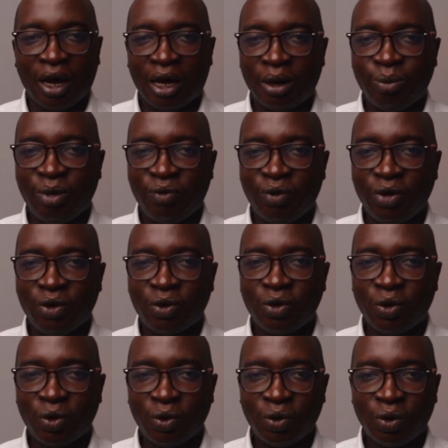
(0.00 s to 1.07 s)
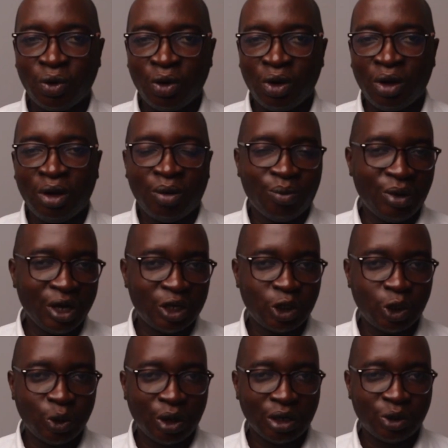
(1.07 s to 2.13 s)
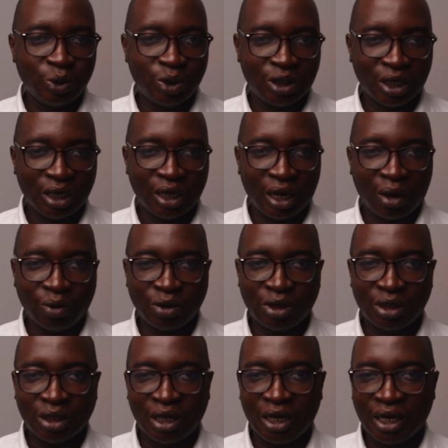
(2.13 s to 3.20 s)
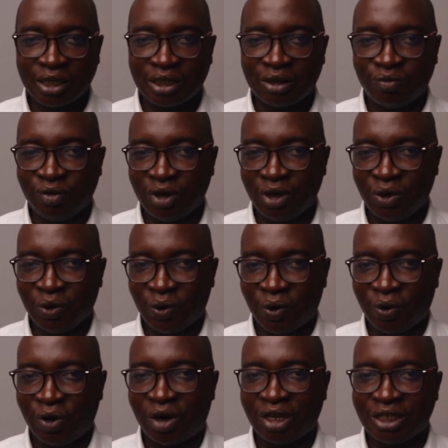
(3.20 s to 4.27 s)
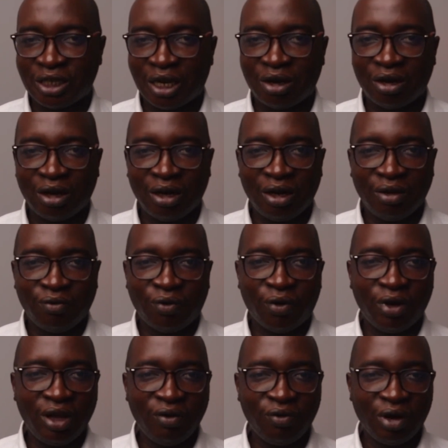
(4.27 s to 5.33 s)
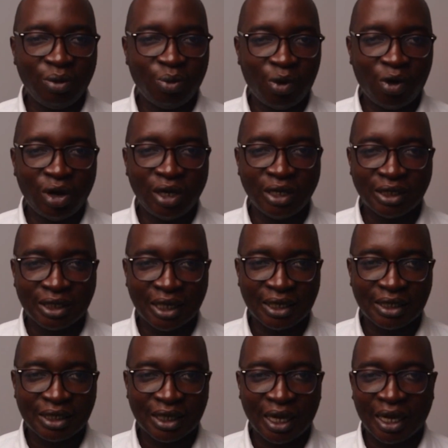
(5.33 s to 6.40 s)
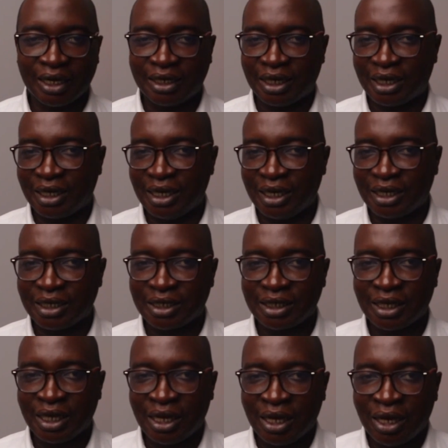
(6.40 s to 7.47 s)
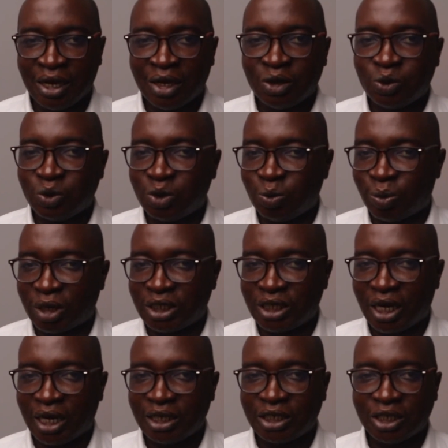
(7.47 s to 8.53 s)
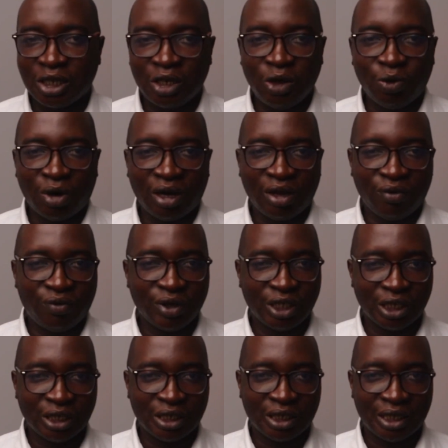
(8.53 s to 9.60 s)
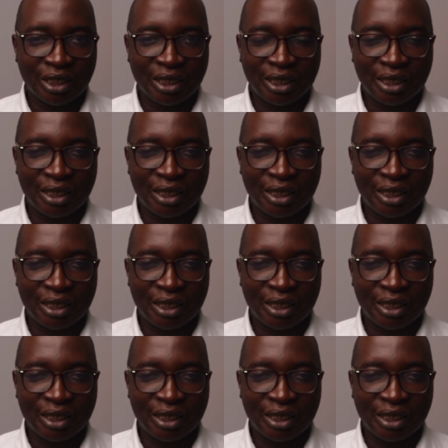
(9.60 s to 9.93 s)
And before you go, make sure to check out the next video on our channel for even more insights and techniques to supercharge your efficiency.